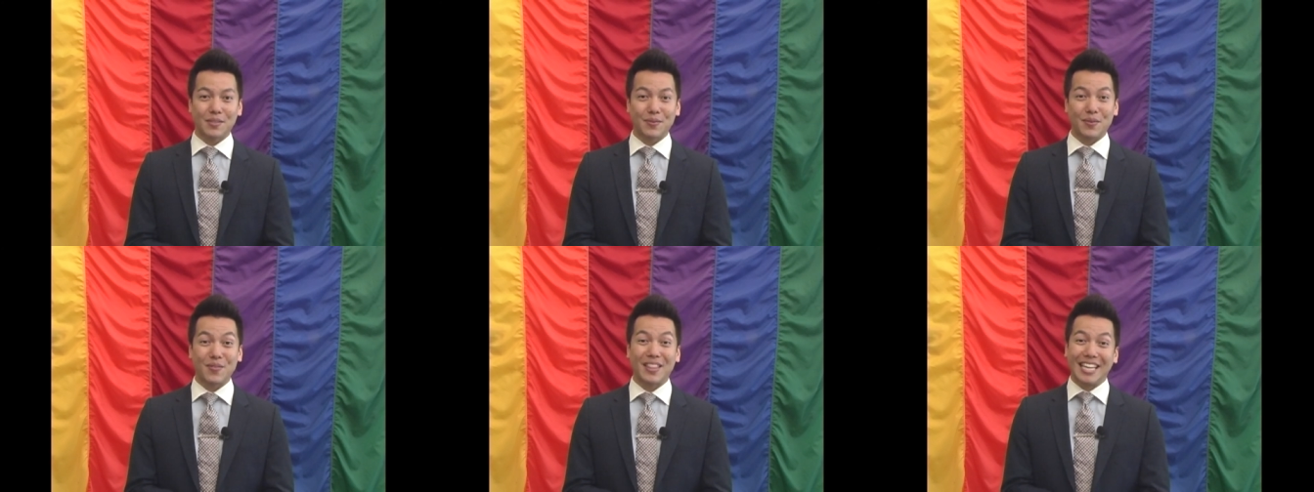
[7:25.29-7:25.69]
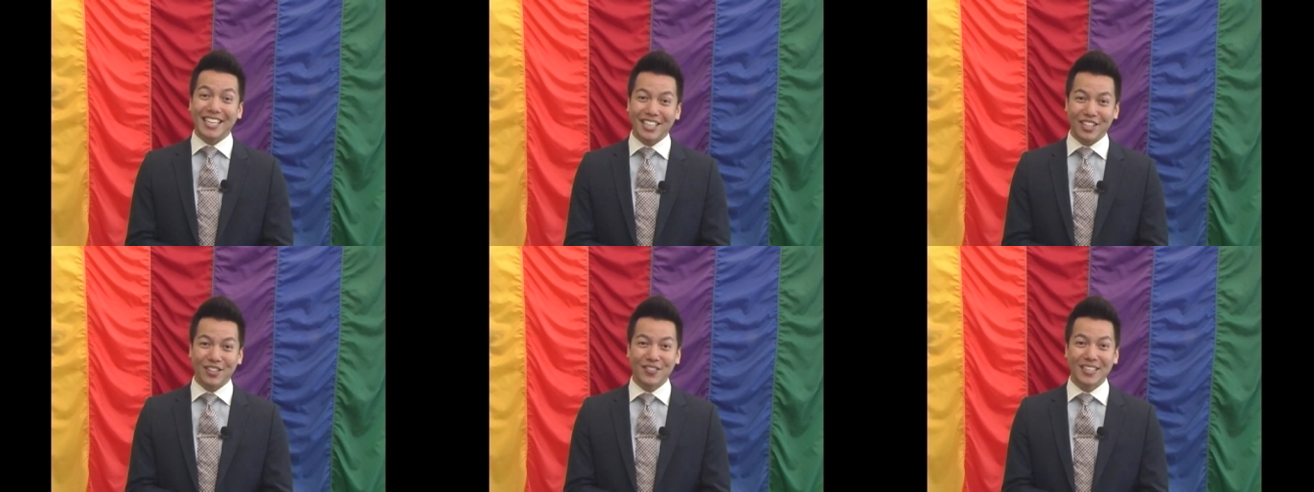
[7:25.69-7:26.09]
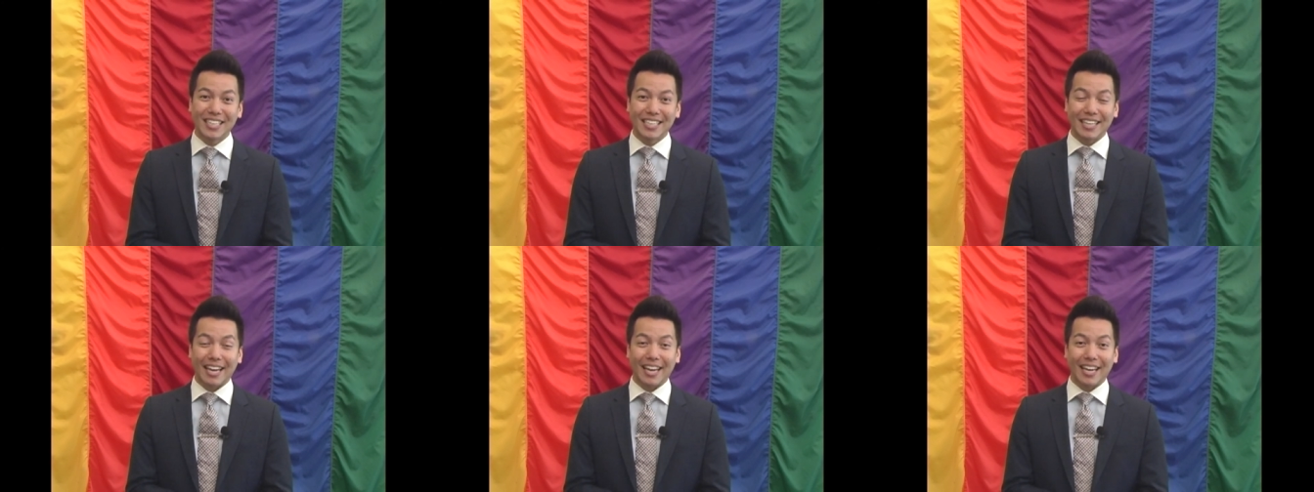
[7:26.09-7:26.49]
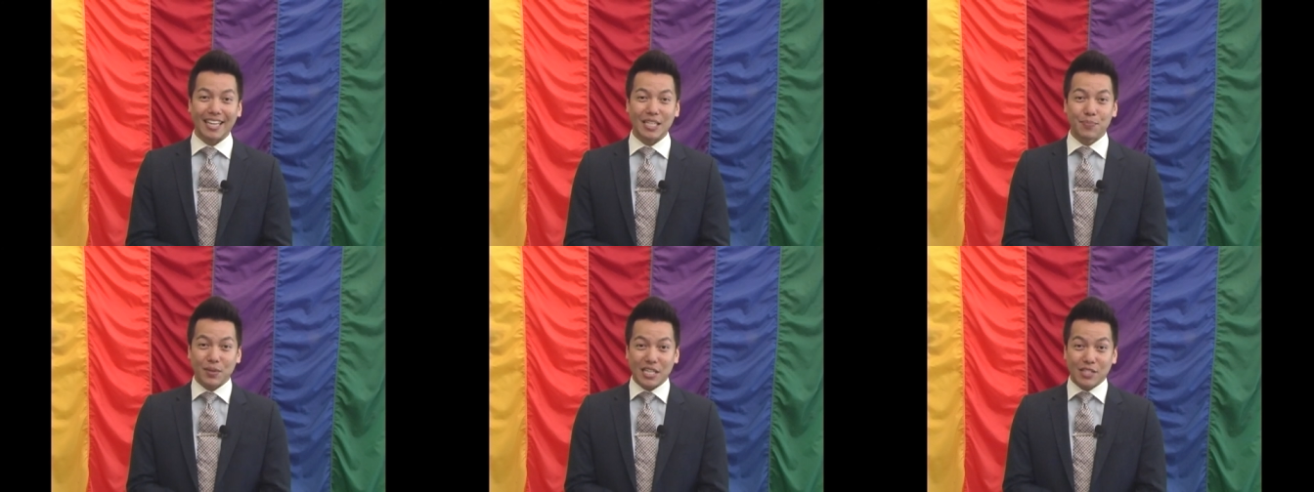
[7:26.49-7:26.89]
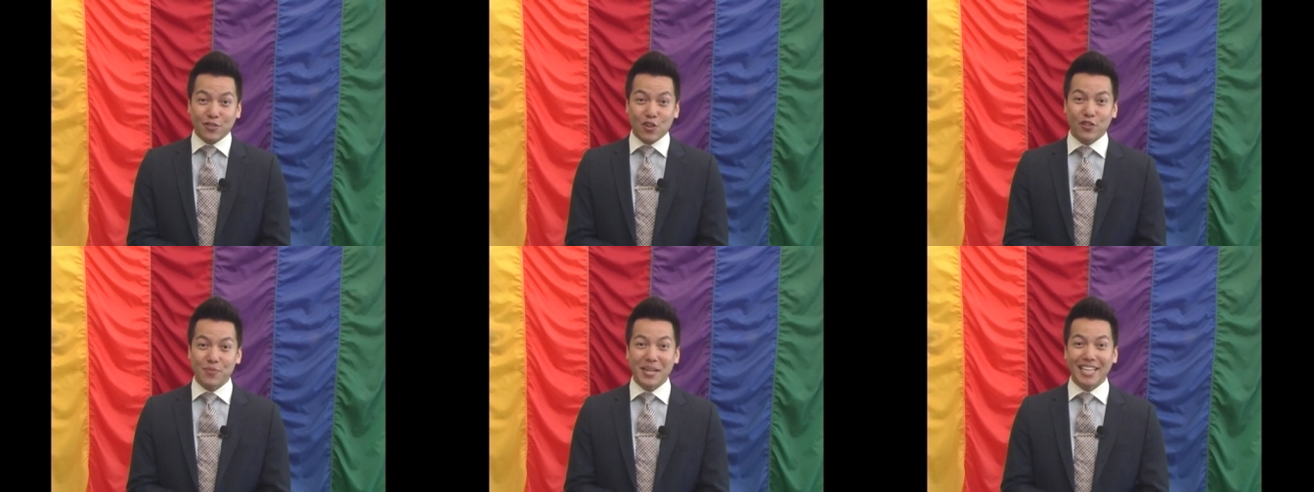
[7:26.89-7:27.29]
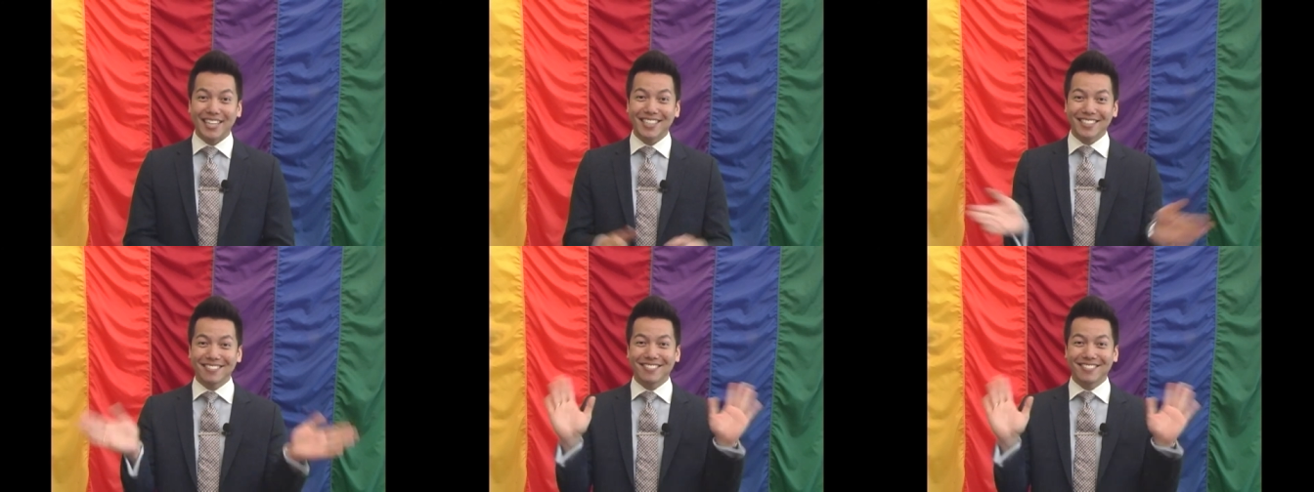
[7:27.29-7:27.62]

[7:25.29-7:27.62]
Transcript: So thank you, and please vote for me.